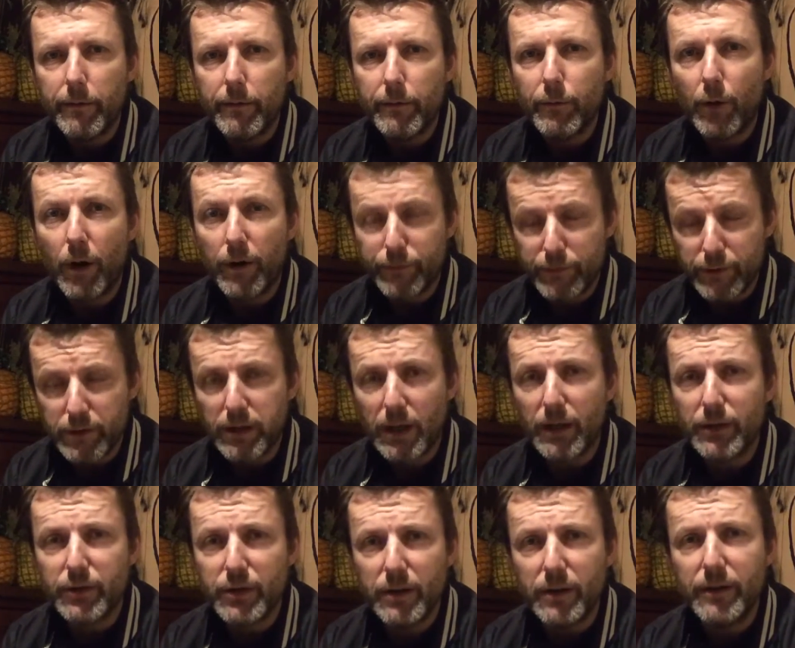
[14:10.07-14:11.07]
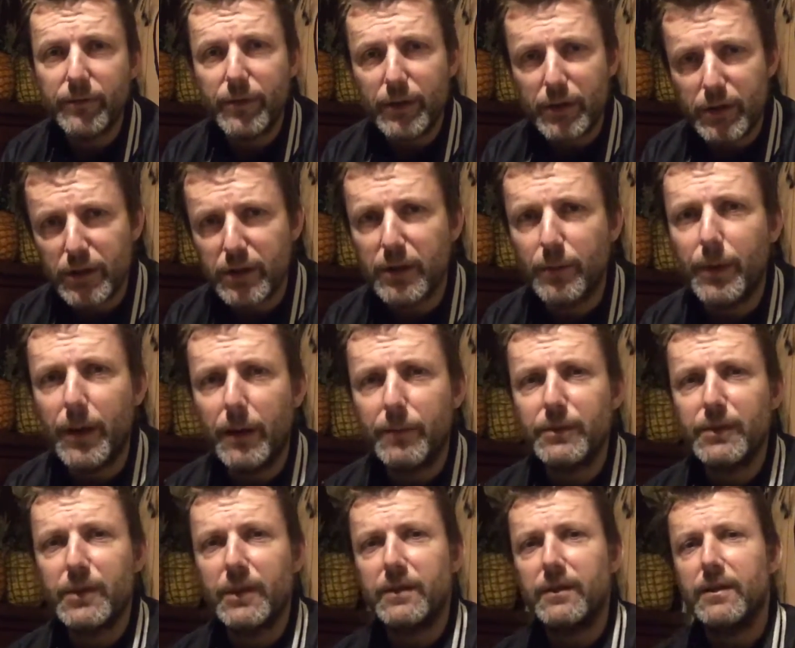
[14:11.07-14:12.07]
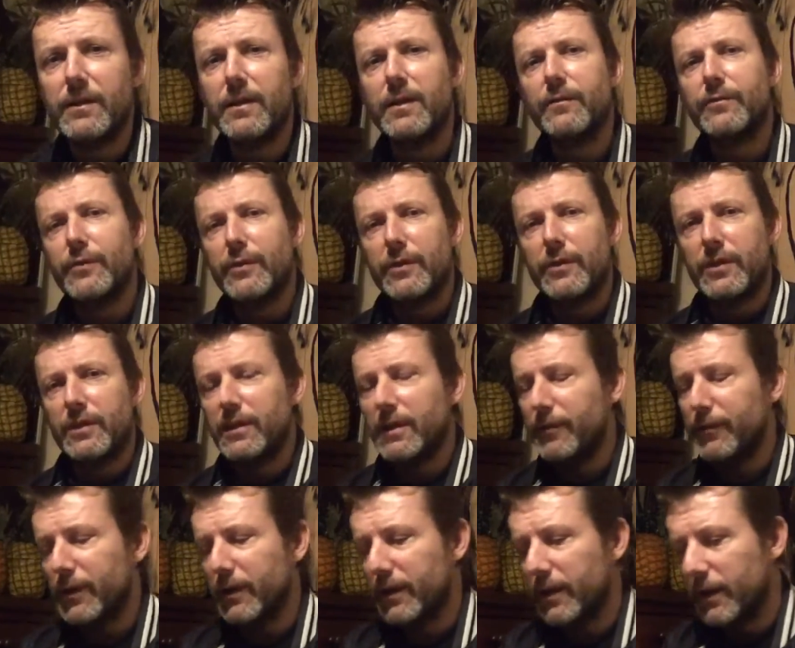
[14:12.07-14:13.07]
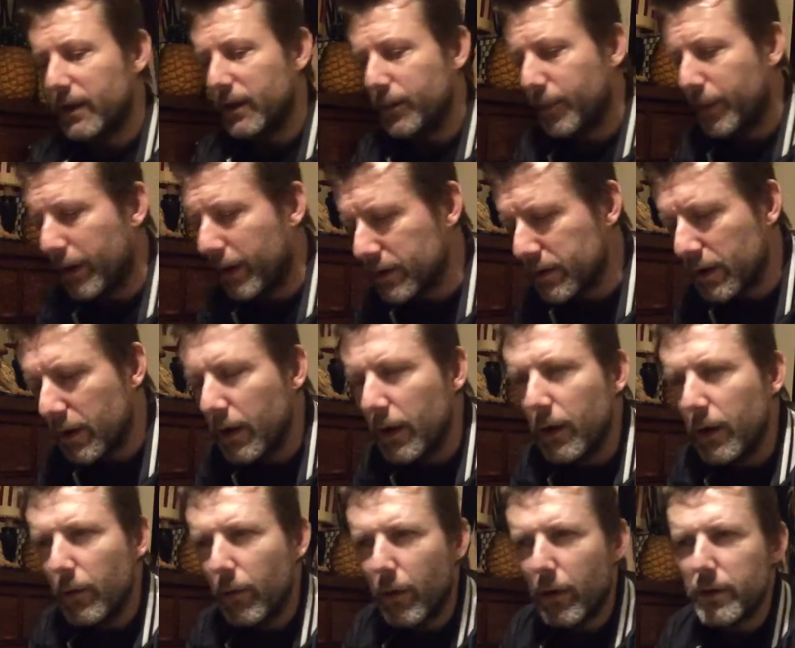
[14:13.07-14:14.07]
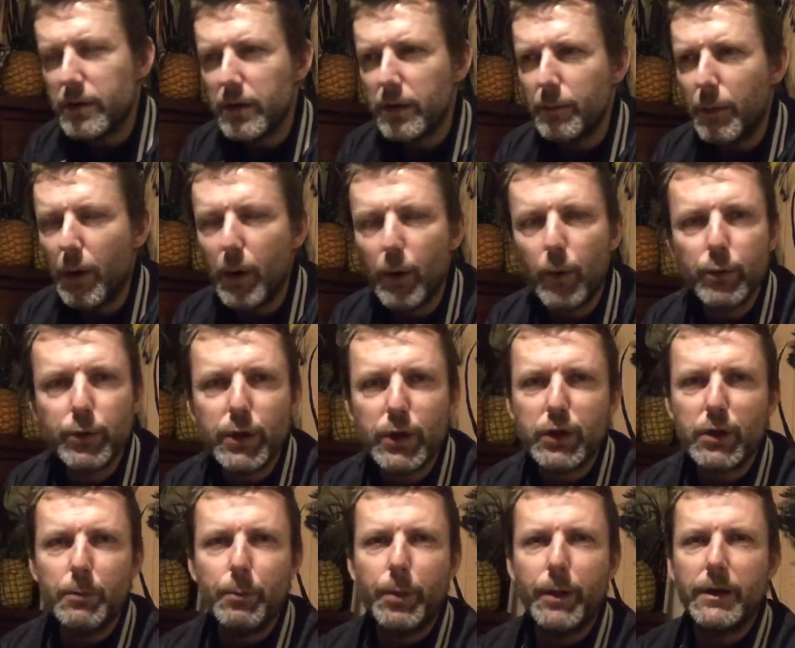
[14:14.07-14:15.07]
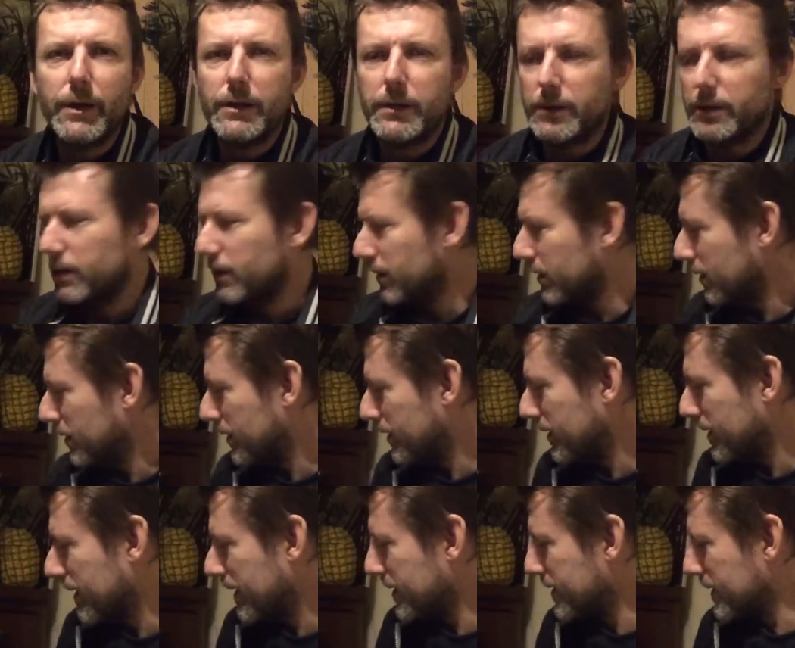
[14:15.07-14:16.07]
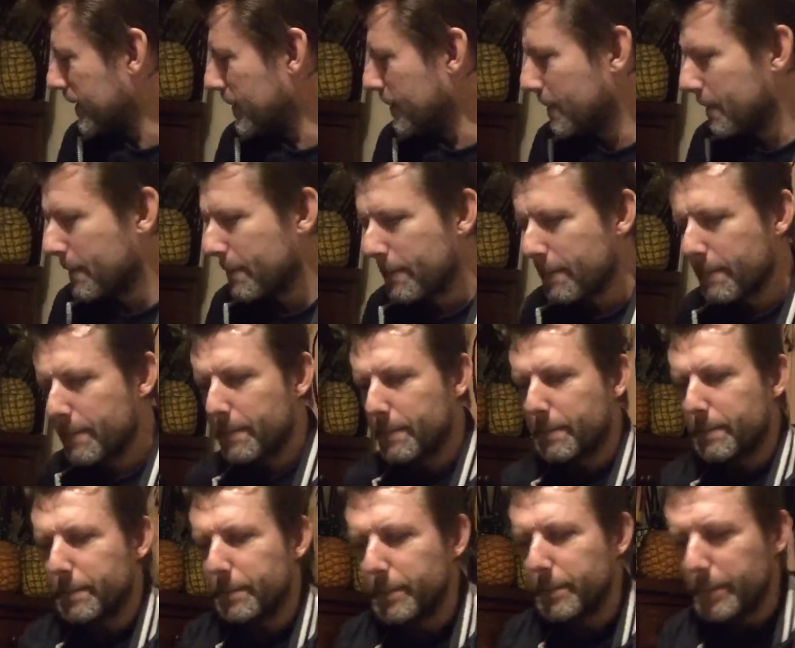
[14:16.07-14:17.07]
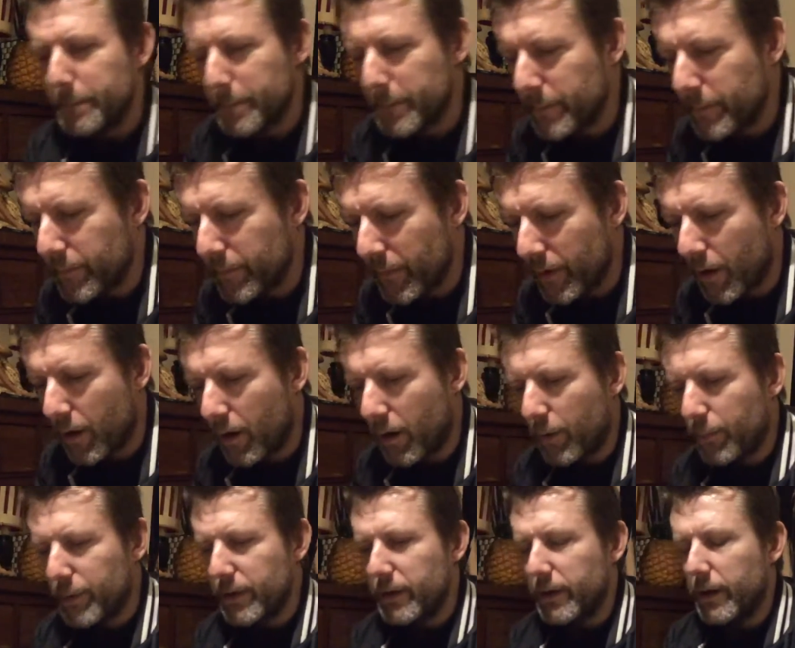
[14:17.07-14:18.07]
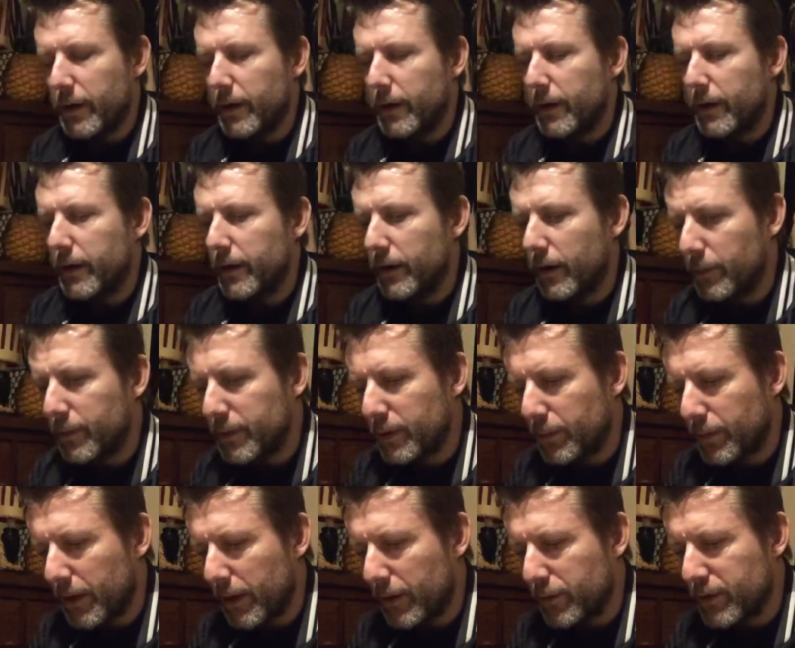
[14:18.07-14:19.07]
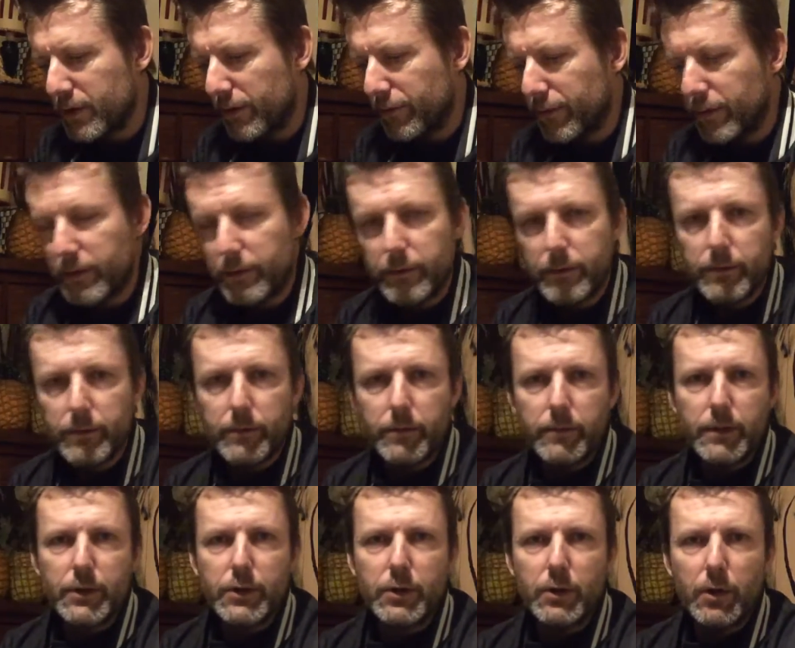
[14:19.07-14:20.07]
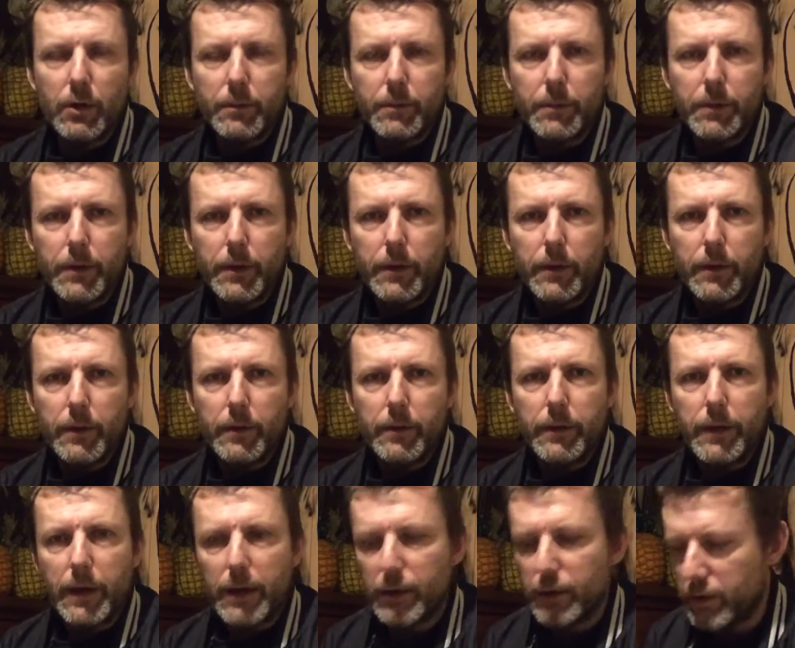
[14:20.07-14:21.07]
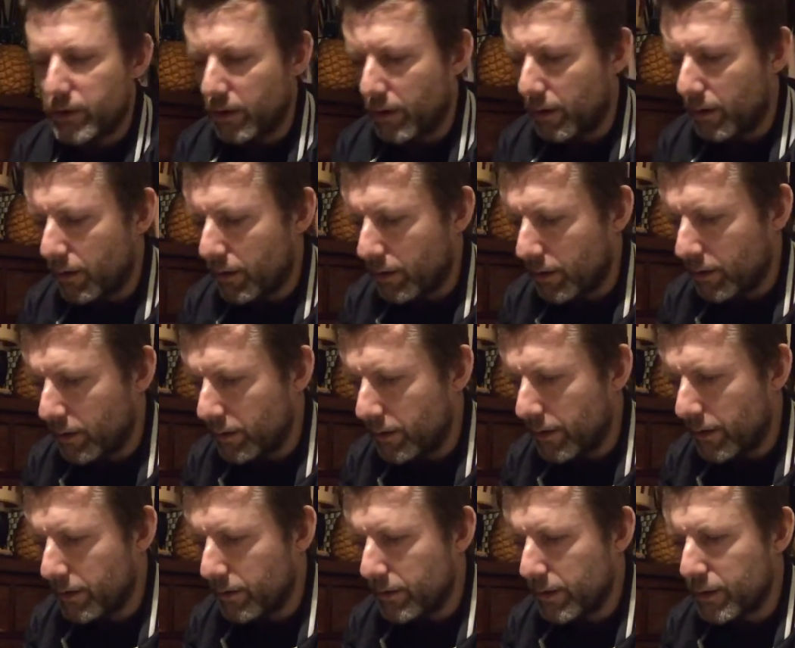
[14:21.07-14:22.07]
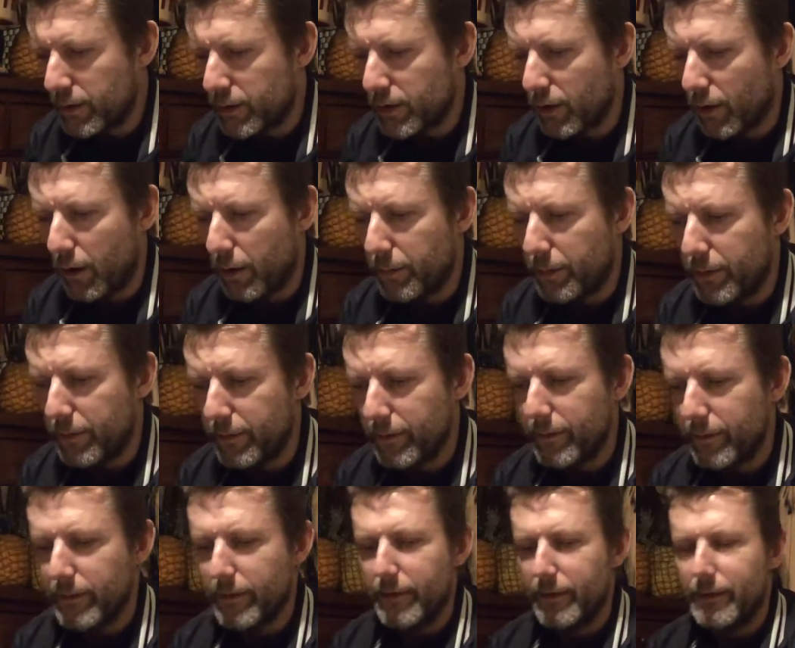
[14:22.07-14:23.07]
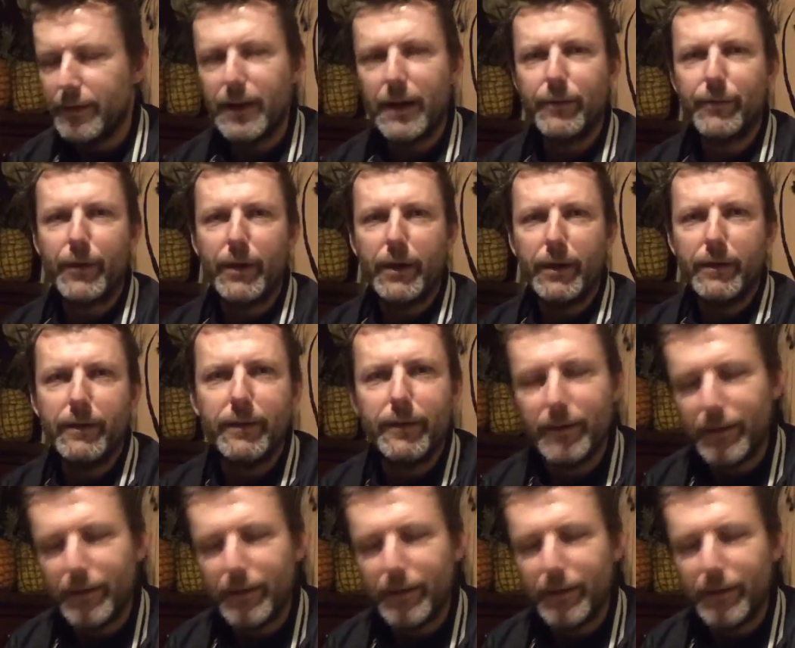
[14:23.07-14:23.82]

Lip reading: Right, I've just lost it. If this is the bit I'm sending in, I'm fucking never going to get the pass. What is it? My audition piece. That's it. I'll be 007 this time. This time, never.